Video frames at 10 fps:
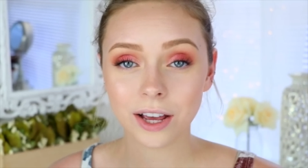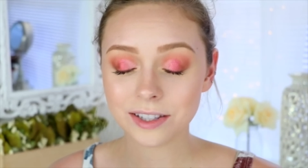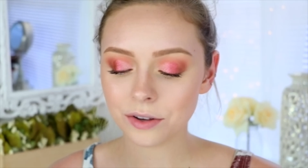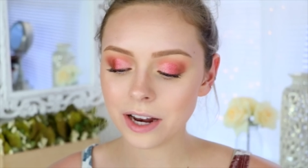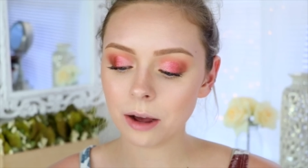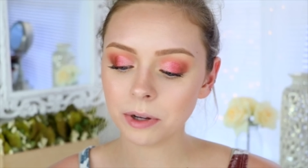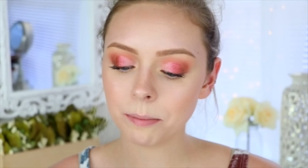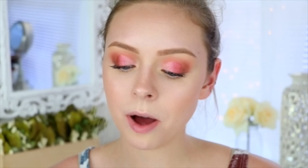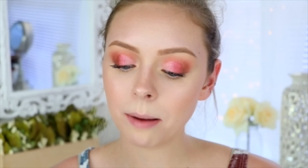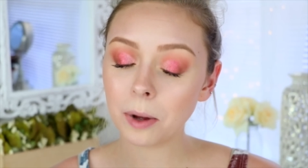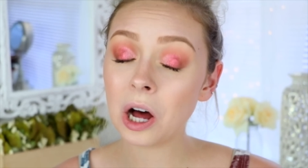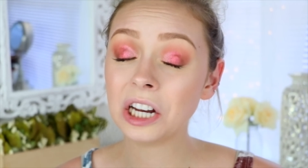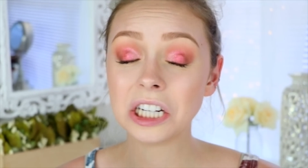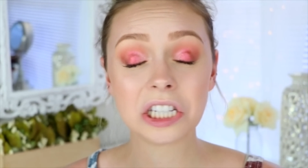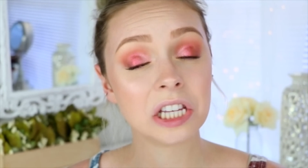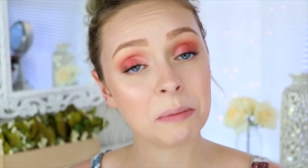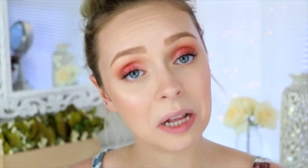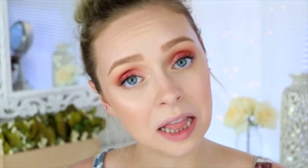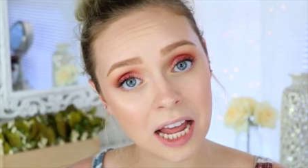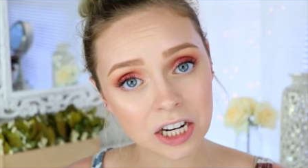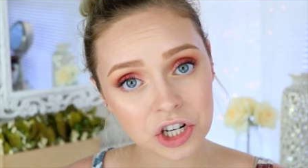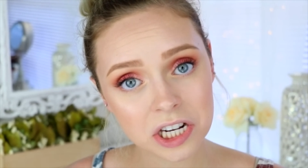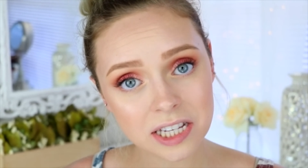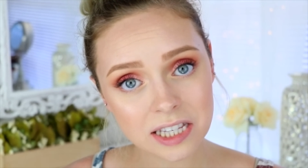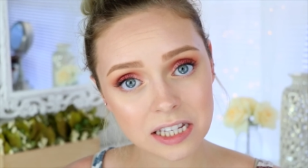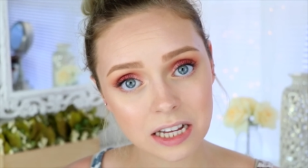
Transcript: Okay so now I'm gonna pop on some lashes.